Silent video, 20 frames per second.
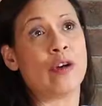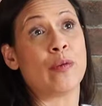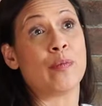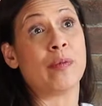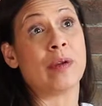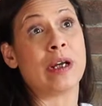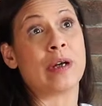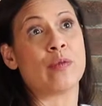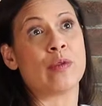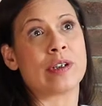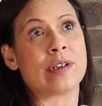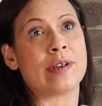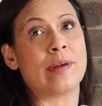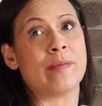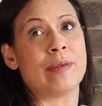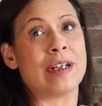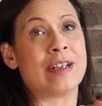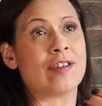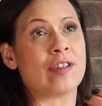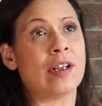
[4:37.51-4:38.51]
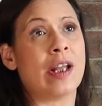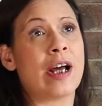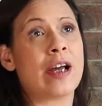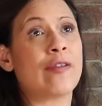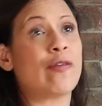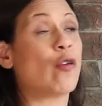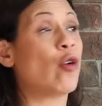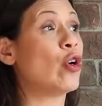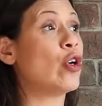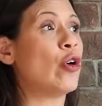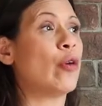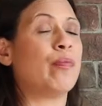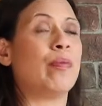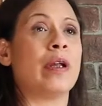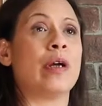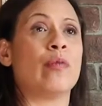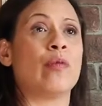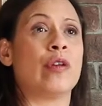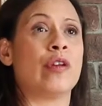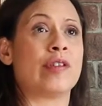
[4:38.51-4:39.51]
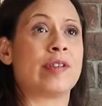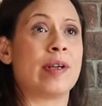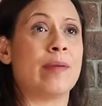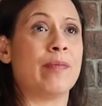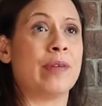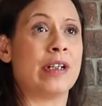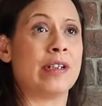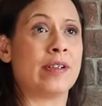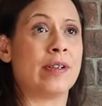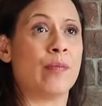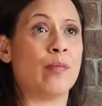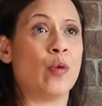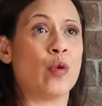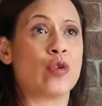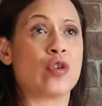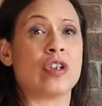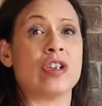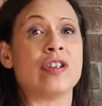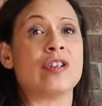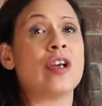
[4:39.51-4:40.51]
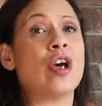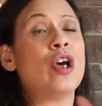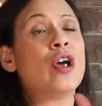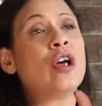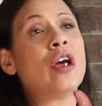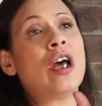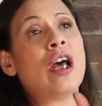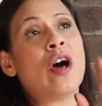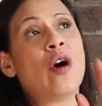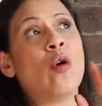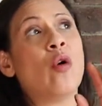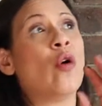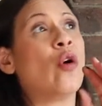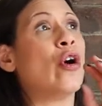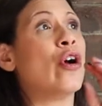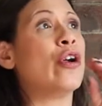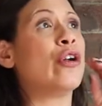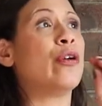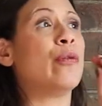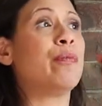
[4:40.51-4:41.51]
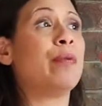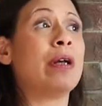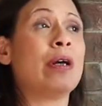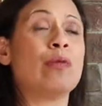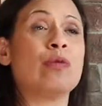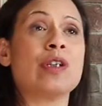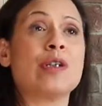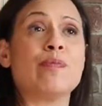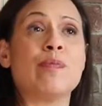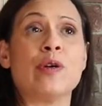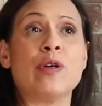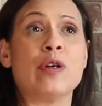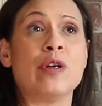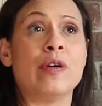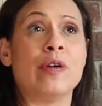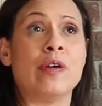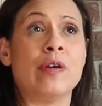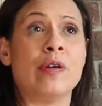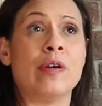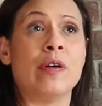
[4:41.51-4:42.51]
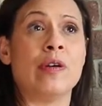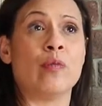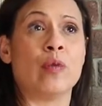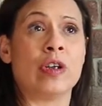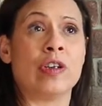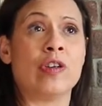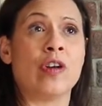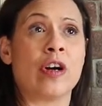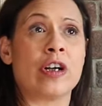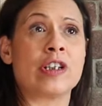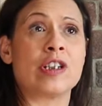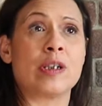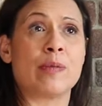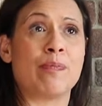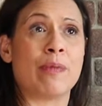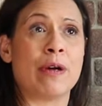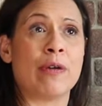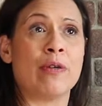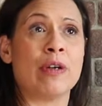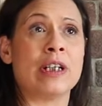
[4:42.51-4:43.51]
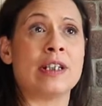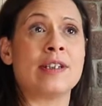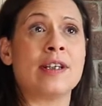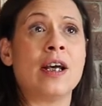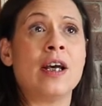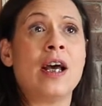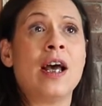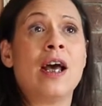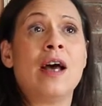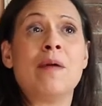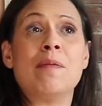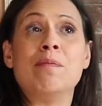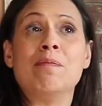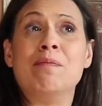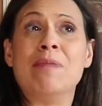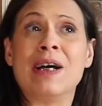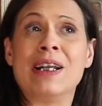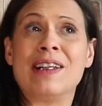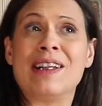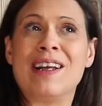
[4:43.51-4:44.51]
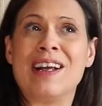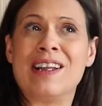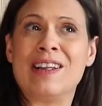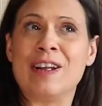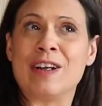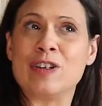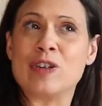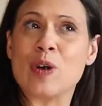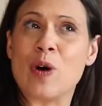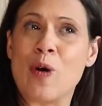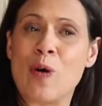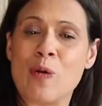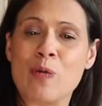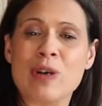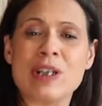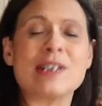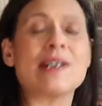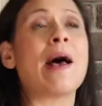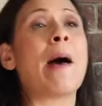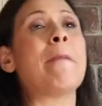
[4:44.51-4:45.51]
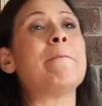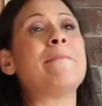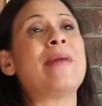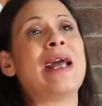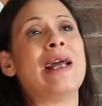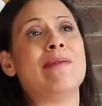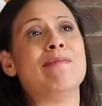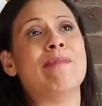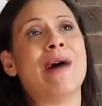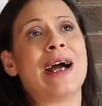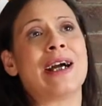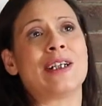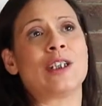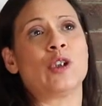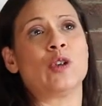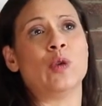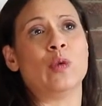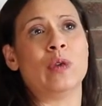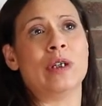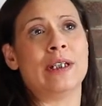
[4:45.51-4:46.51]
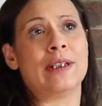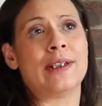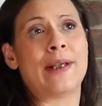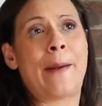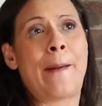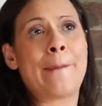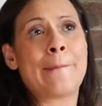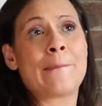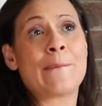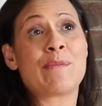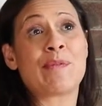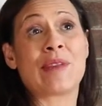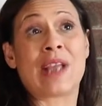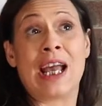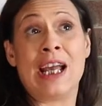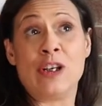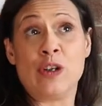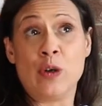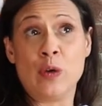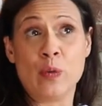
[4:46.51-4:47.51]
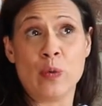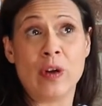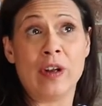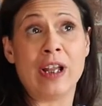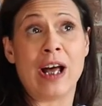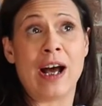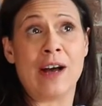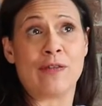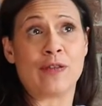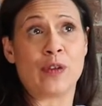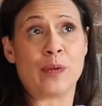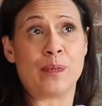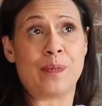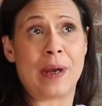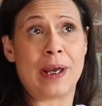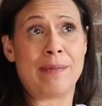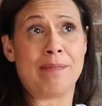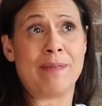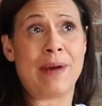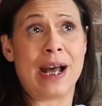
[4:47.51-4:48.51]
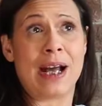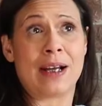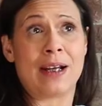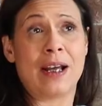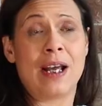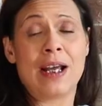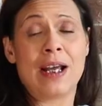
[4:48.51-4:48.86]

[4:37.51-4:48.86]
You're playing with somebody's life, or you're playing with somebody's emotions, or you're playing with spirit, uh, with dark spirits. But there's always a payback to it, and you will have to pay back.